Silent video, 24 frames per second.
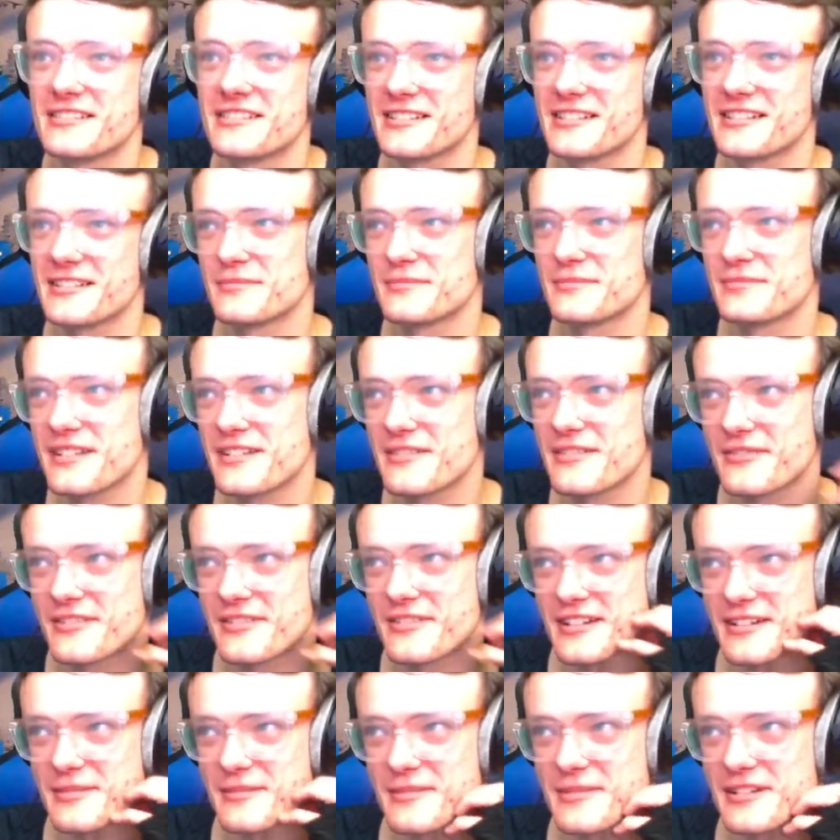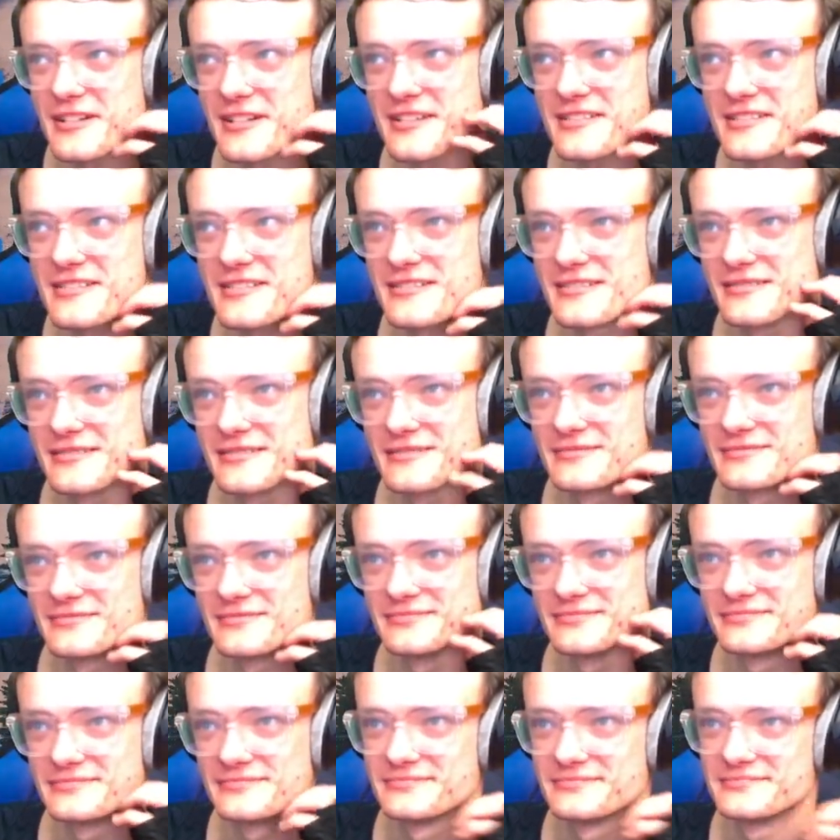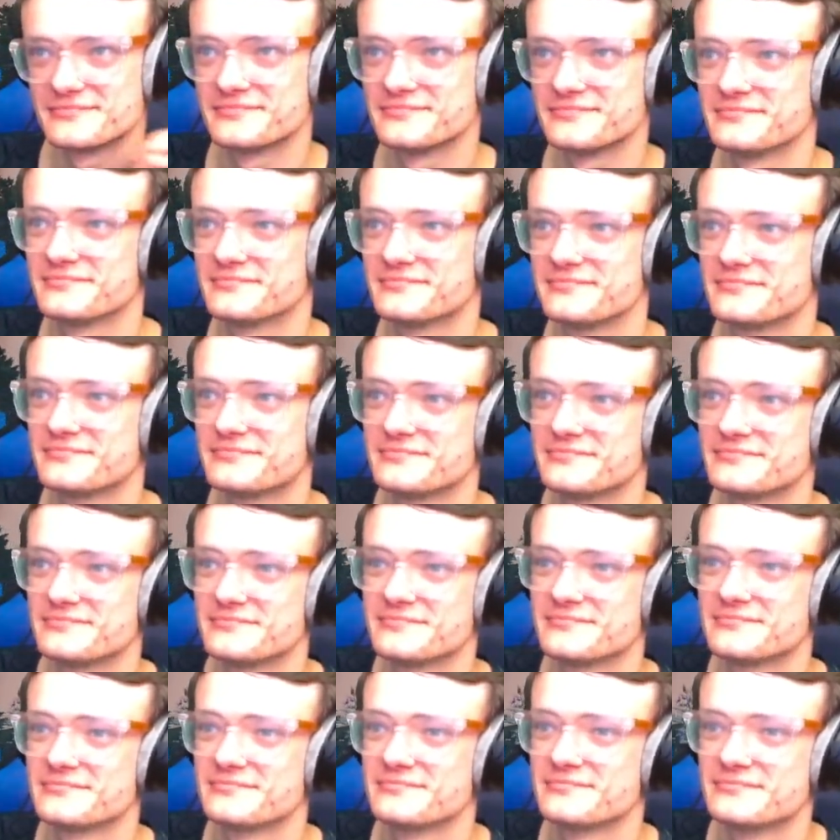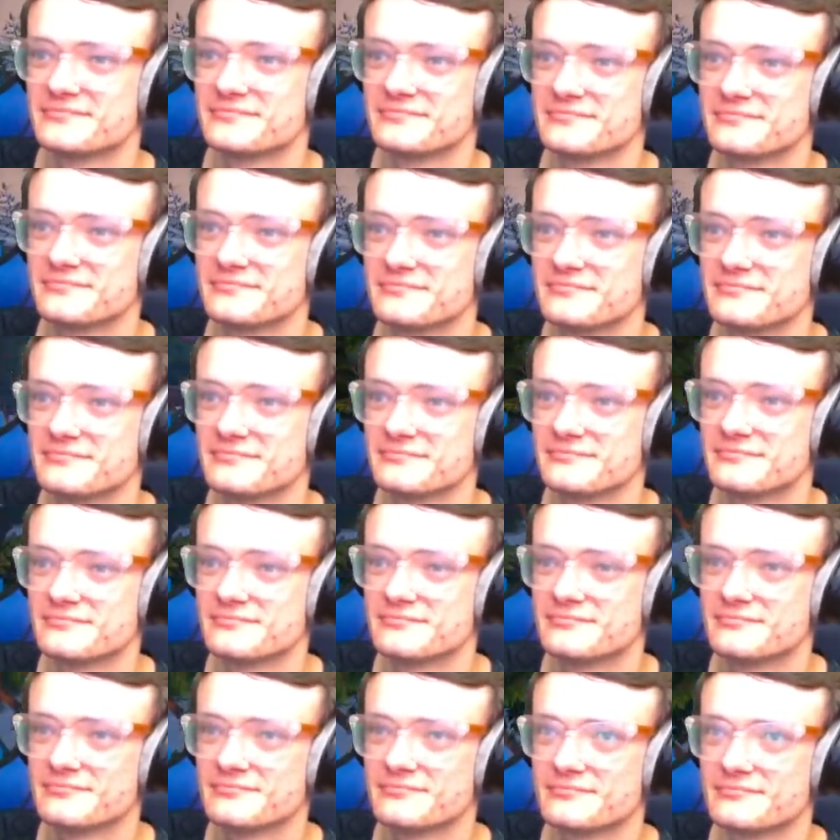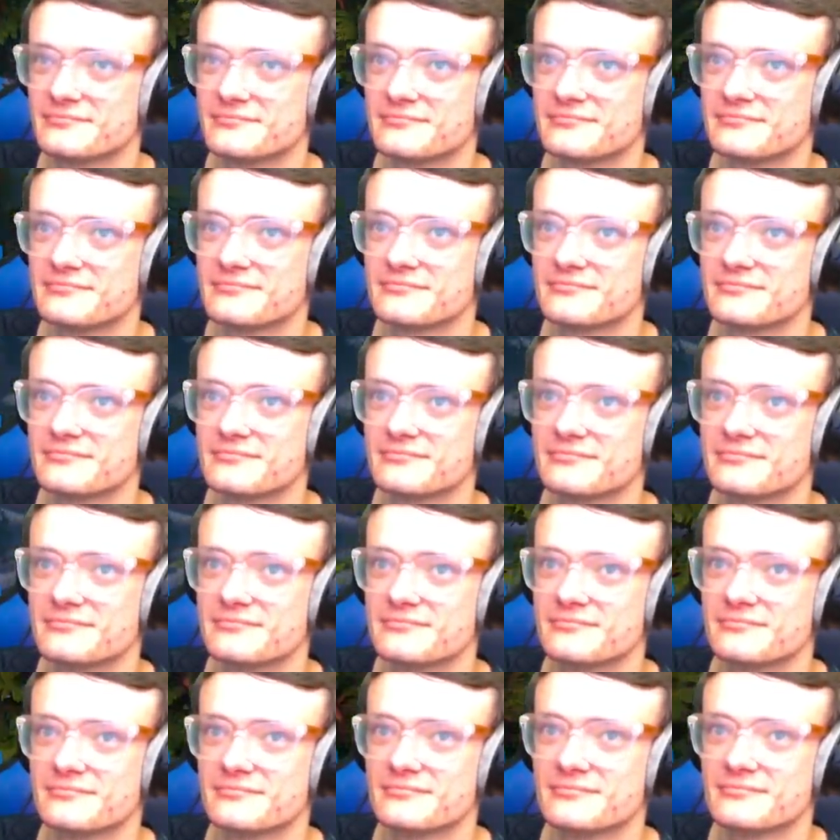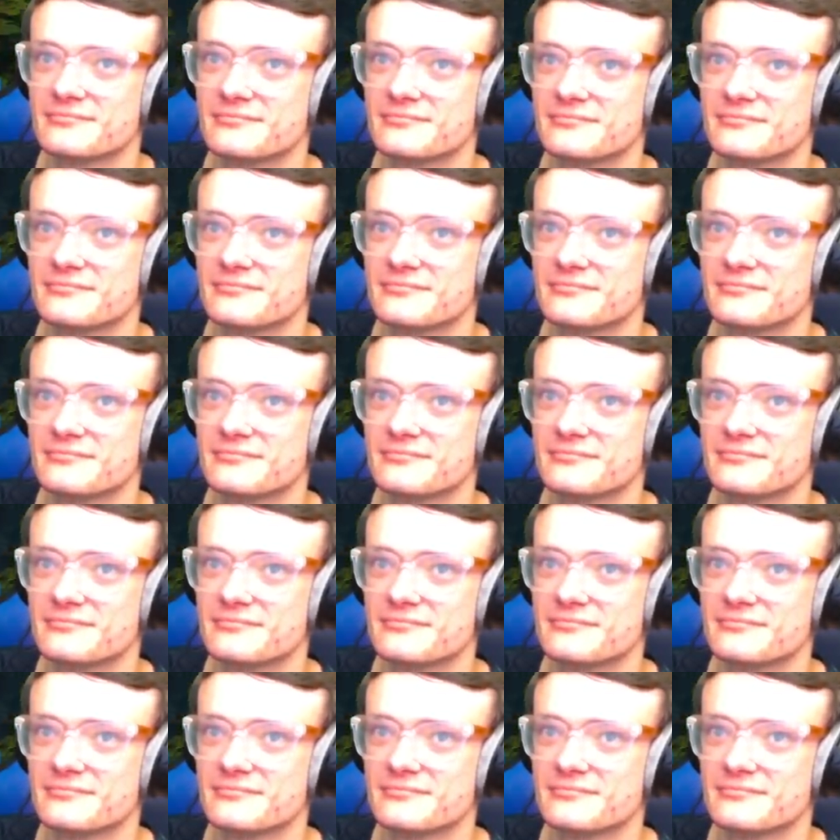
Damn, keep forgetting about yeah, this. Yeah, because I, I think you touched him, touched the statue, and then you get into the game.